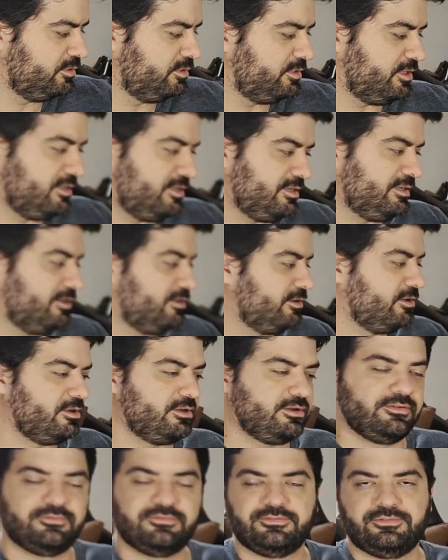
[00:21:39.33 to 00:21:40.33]
there are a
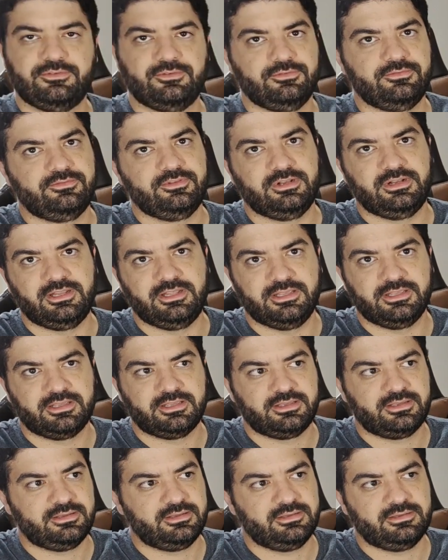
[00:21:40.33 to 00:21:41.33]
lot of UV
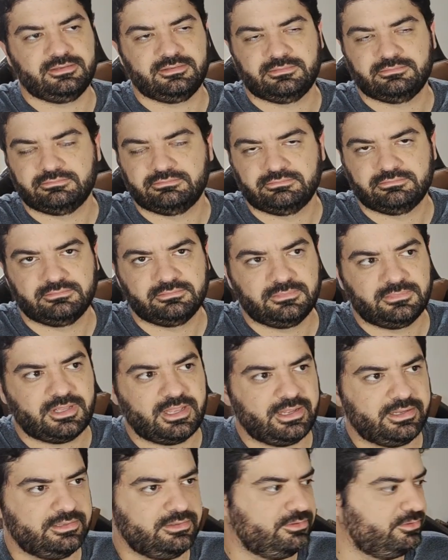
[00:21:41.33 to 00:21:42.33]
leak, and
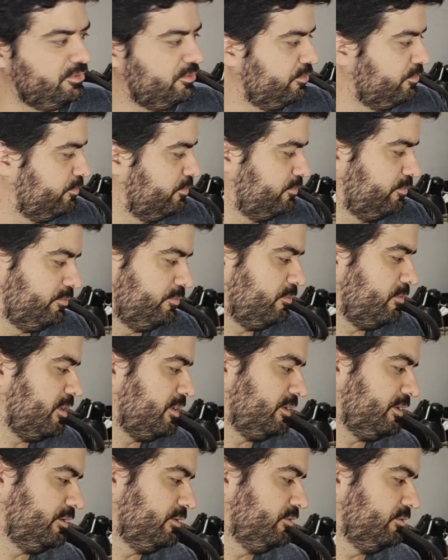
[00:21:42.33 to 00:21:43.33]
I don't know
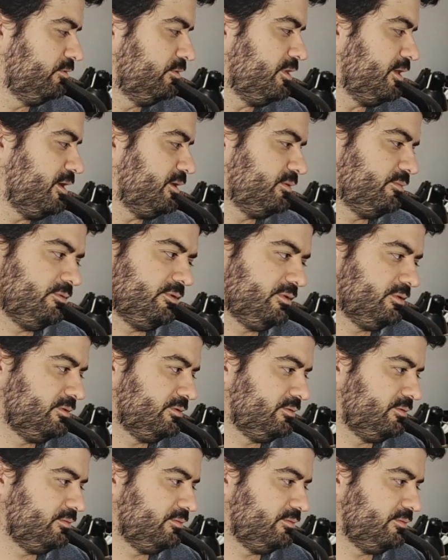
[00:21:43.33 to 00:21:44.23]
why they do that, but...